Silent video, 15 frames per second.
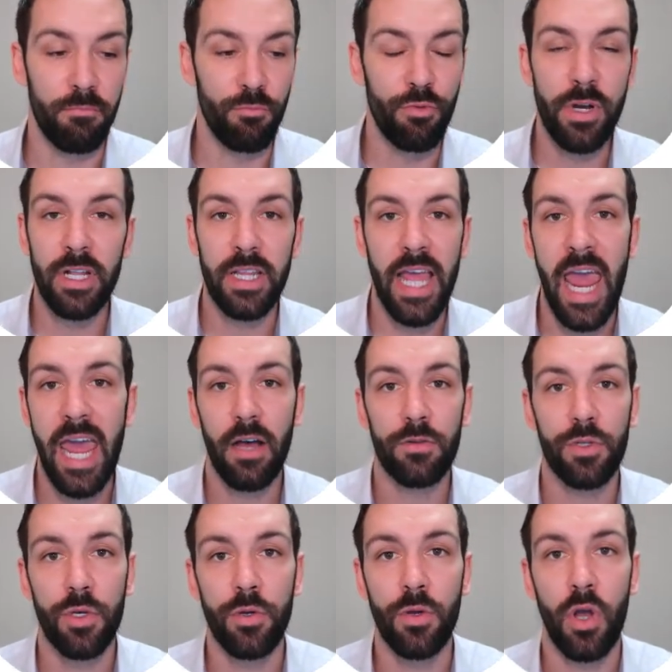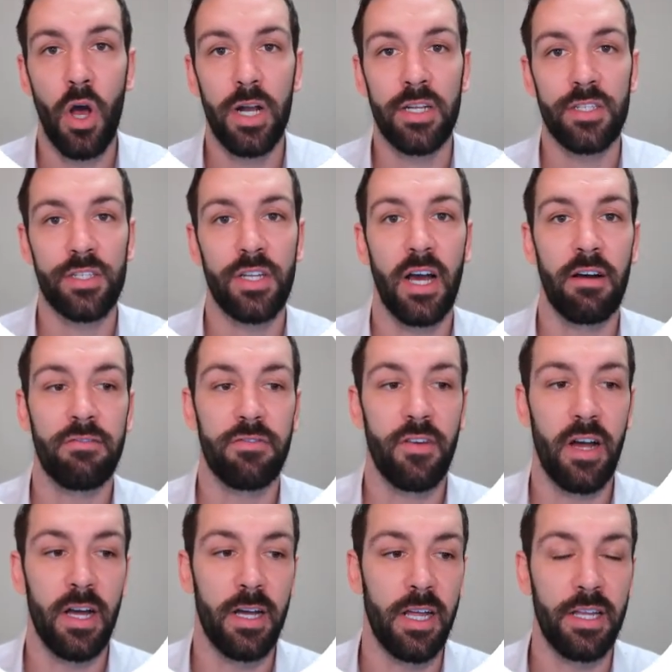really how-to kind of stuff,
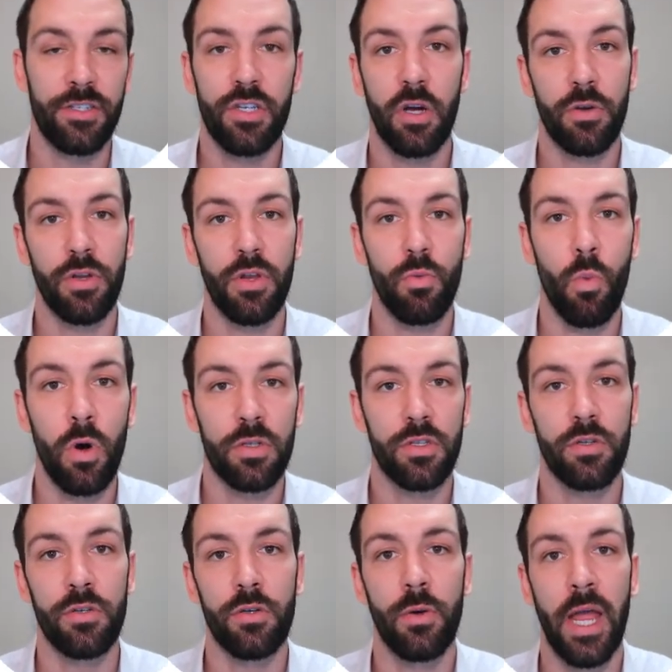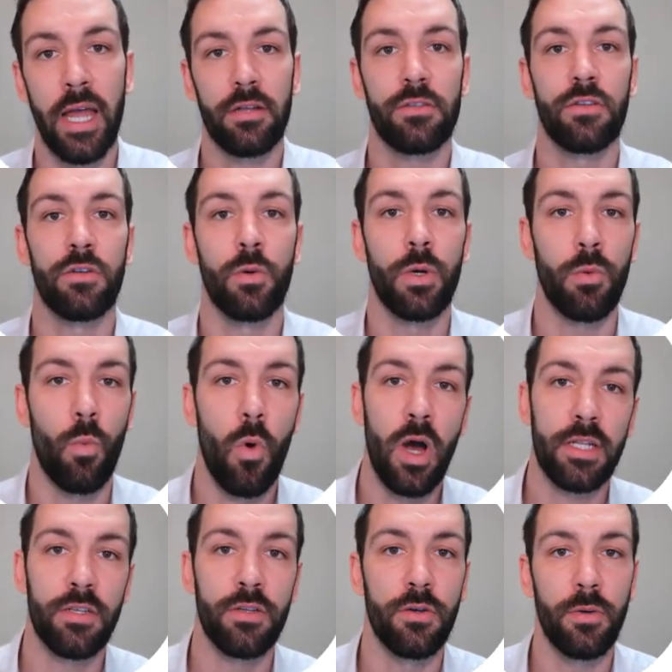and showing you what to do, how to do it, and
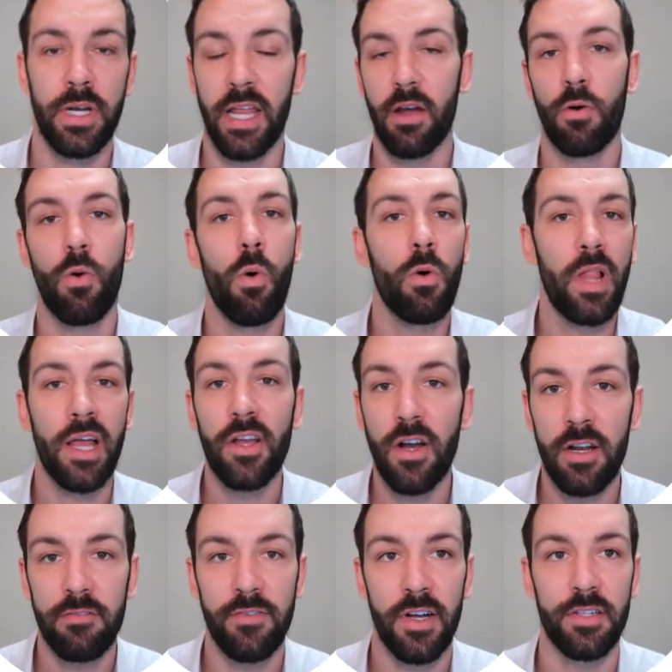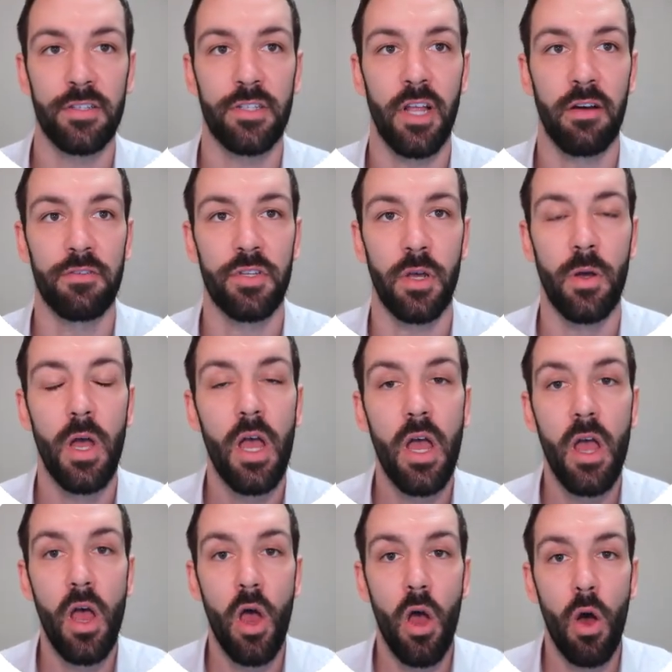why to do it, all that kind of fun stuff. So
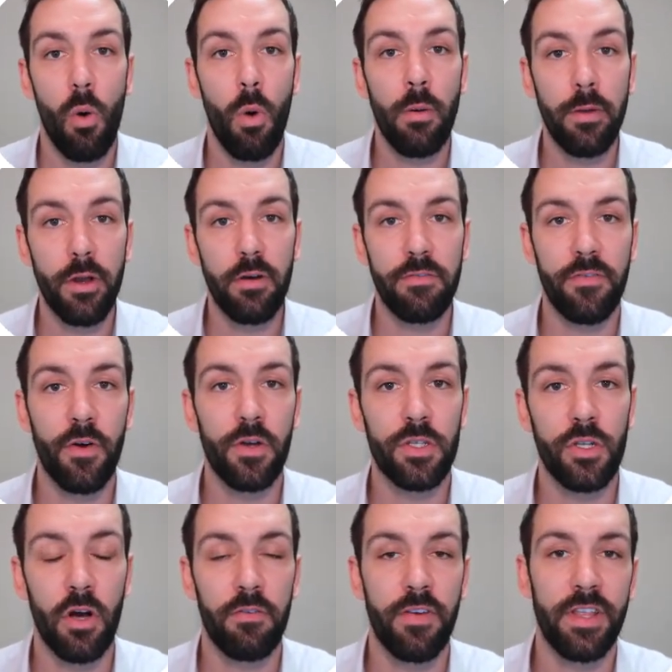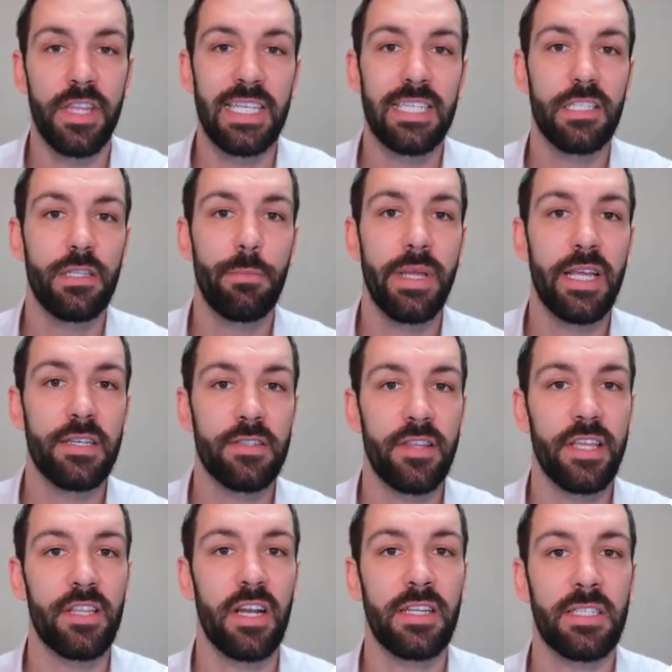what we got first off, and this is the biggest
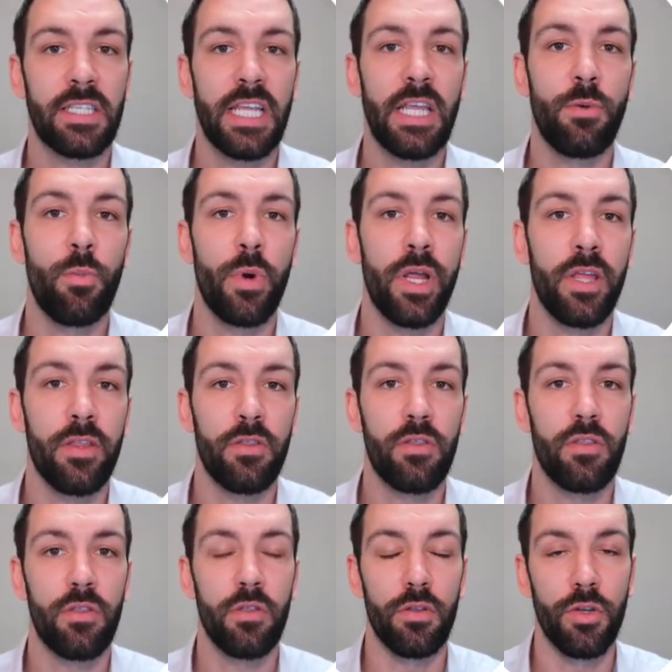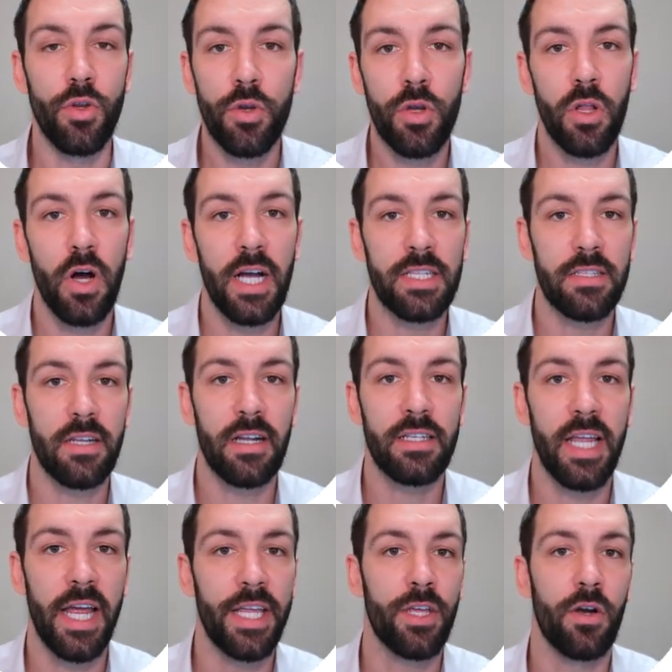thing that I see with new clients that I
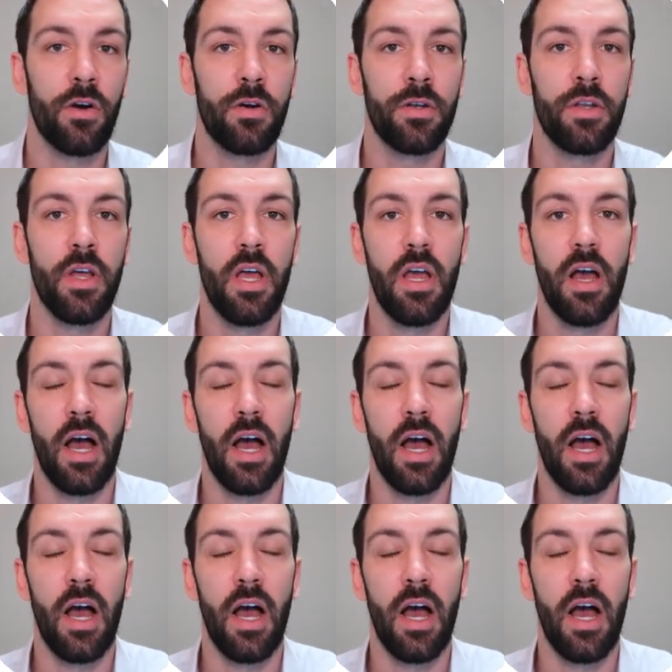take on,